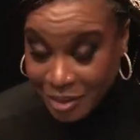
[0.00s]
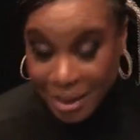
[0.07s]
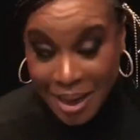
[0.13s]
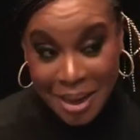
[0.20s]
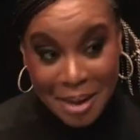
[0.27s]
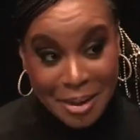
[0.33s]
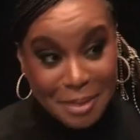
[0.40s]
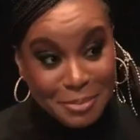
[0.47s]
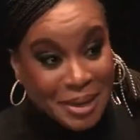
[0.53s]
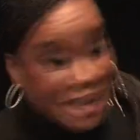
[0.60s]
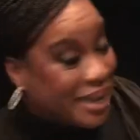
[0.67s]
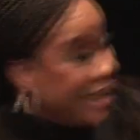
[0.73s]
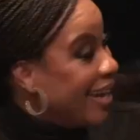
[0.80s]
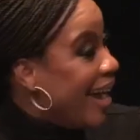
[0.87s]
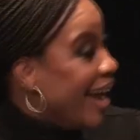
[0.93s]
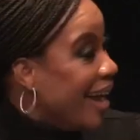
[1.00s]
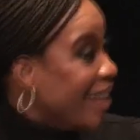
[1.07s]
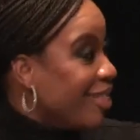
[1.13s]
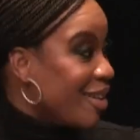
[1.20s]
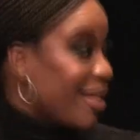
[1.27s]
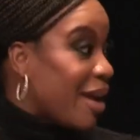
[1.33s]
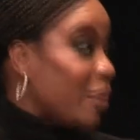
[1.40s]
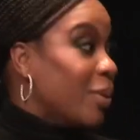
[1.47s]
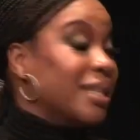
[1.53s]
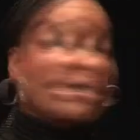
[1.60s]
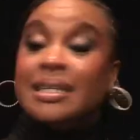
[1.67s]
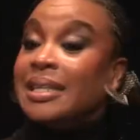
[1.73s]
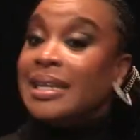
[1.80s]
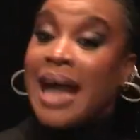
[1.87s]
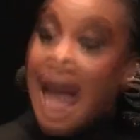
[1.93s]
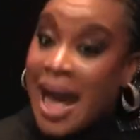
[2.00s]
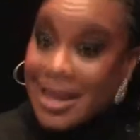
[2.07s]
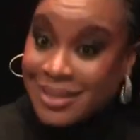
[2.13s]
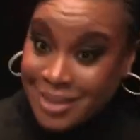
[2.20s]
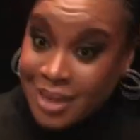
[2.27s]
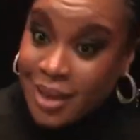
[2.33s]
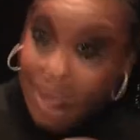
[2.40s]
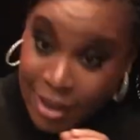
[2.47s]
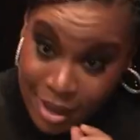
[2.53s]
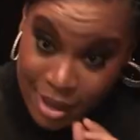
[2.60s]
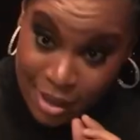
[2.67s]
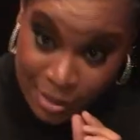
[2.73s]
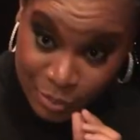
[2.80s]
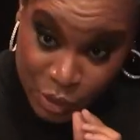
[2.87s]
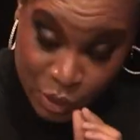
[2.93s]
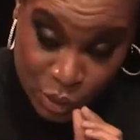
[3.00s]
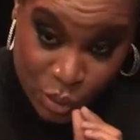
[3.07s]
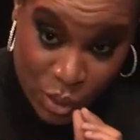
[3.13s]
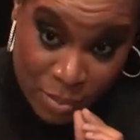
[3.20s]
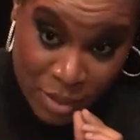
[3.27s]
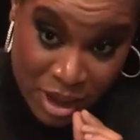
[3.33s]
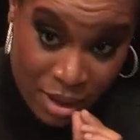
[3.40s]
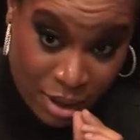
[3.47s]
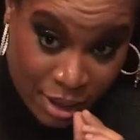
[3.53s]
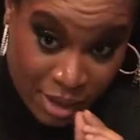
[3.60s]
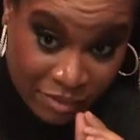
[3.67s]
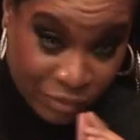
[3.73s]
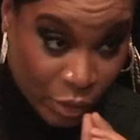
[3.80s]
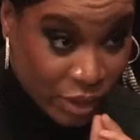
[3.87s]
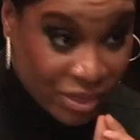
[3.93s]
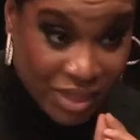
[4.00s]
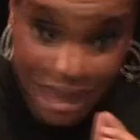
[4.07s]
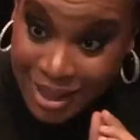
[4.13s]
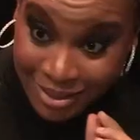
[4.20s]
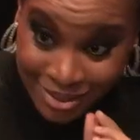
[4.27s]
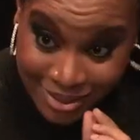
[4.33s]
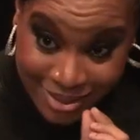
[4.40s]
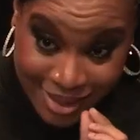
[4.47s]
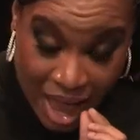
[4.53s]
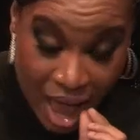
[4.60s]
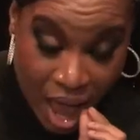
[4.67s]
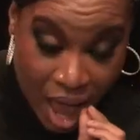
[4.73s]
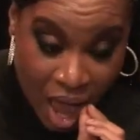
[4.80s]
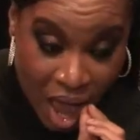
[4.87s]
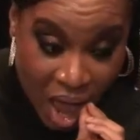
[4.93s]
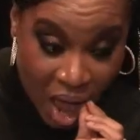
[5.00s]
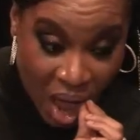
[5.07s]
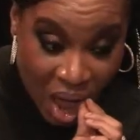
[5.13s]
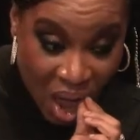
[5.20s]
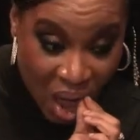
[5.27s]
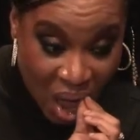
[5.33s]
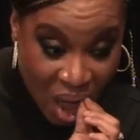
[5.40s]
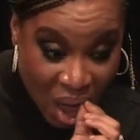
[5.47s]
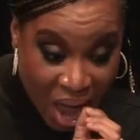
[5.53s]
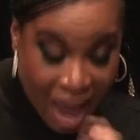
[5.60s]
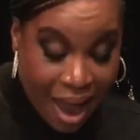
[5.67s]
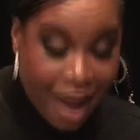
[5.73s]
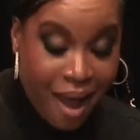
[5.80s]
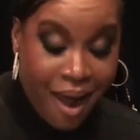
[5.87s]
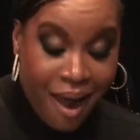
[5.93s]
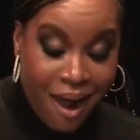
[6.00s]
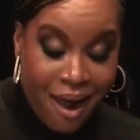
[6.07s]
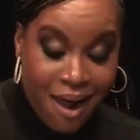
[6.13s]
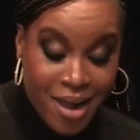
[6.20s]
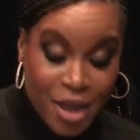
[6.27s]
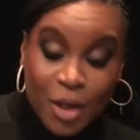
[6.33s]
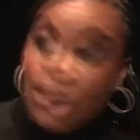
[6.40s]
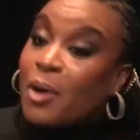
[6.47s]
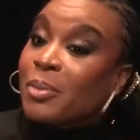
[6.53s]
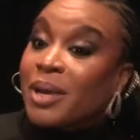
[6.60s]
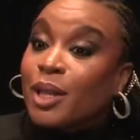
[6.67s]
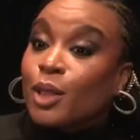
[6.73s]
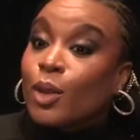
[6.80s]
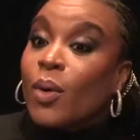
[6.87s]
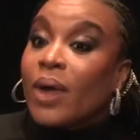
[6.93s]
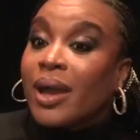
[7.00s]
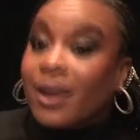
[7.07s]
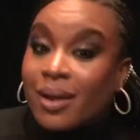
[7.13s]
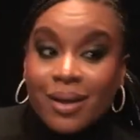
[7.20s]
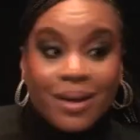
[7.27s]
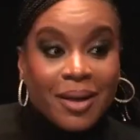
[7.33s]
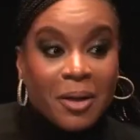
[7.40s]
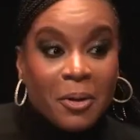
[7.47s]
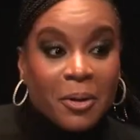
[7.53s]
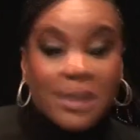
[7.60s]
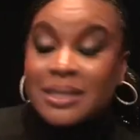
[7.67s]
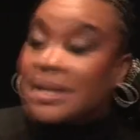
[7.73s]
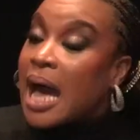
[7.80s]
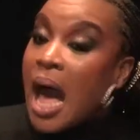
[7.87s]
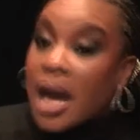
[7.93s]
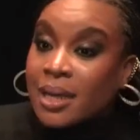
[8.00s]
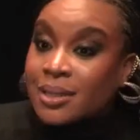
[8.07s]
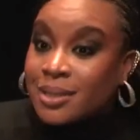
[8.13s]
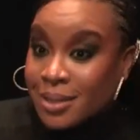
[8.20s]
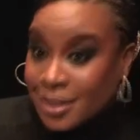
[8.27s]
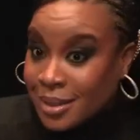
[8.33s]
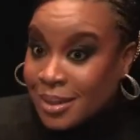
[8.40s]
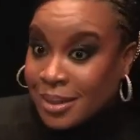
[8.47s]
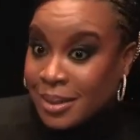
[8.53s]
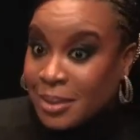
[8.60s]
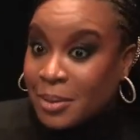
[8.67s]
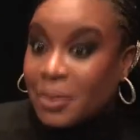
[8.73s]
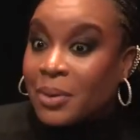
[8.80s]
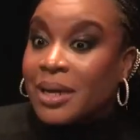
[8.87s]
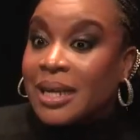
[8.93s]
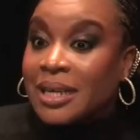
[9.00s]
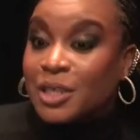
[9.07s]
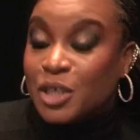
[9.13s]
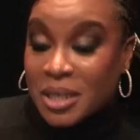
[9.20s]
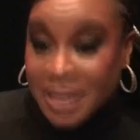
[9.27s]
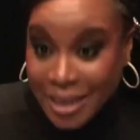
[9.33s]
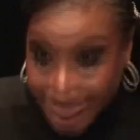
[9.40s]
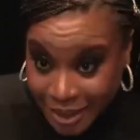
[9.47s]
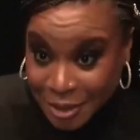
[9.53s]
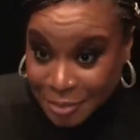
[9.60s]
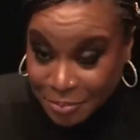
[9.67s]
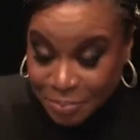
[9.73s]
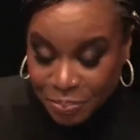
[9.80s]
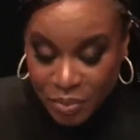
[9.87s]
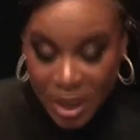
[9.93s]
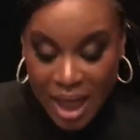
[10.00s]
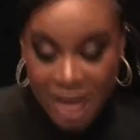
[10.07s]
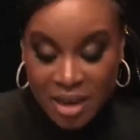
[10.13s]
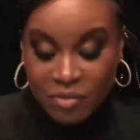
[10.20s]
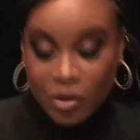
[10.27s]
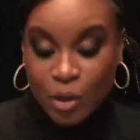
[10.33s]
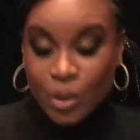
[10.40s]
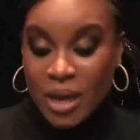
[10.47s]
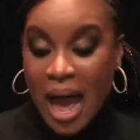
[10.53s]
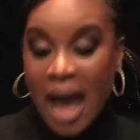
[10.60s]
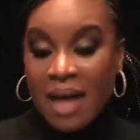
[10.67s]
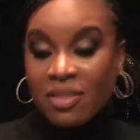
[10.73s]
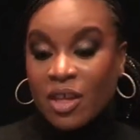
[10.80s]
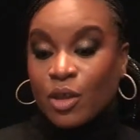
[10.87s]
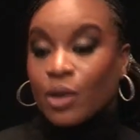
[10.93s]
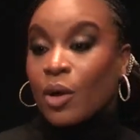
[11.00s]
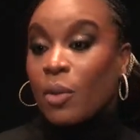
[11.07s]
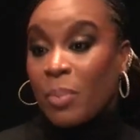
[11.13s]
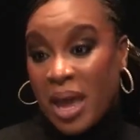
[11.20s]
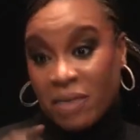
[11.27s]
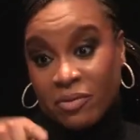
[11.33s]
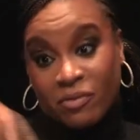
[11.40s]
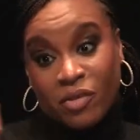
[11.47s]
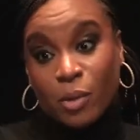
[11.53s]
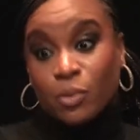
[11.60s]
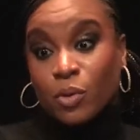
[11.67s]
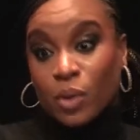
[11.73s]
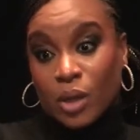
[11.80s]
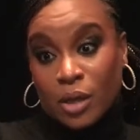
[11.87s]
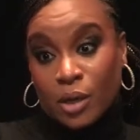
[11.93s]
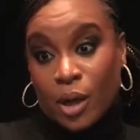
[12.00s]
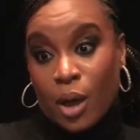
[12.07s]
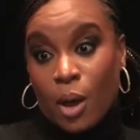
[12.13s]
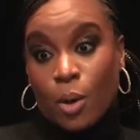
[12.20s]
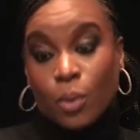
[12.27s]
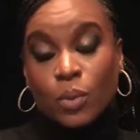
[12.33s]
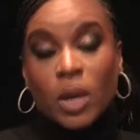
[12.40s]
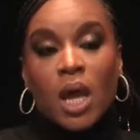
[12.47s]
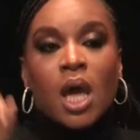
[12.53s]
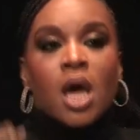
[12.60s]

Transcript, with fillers: Um, they're like, we did not come to America for this. Uh, you're going to be a lawyer or a doctor or an engineer. And if you're not, then you're going to pay for film school on your own.